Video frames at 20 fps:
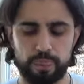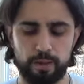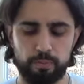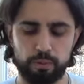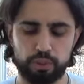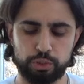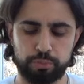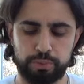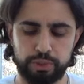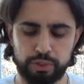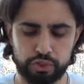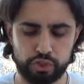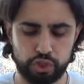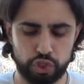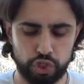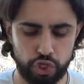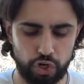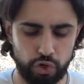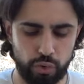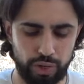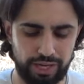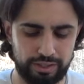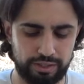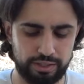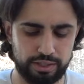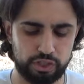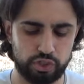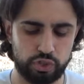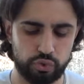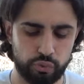which appears to show at
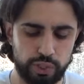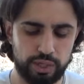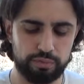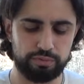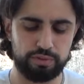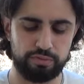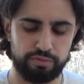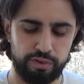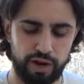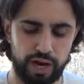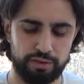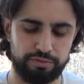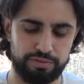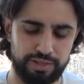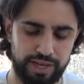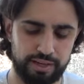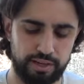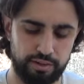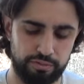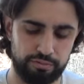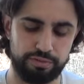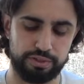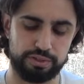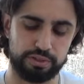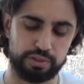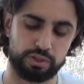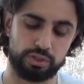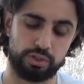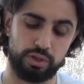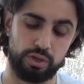least three of the five dead
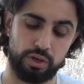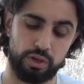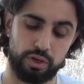infants